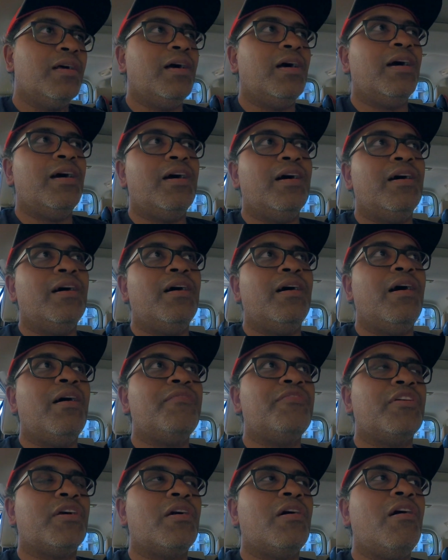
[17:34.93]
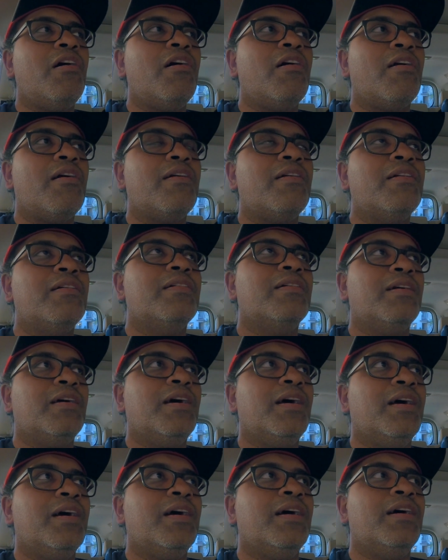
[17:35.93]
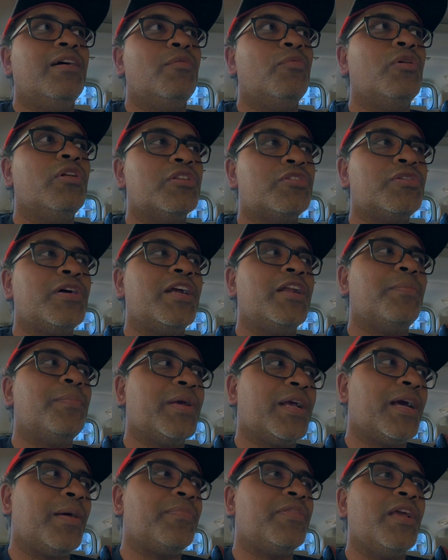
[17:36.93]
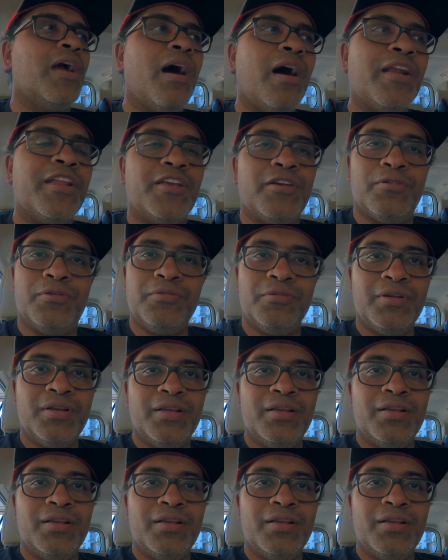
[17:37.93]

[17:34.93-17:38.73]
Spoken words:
of the car will try to pick up the audio.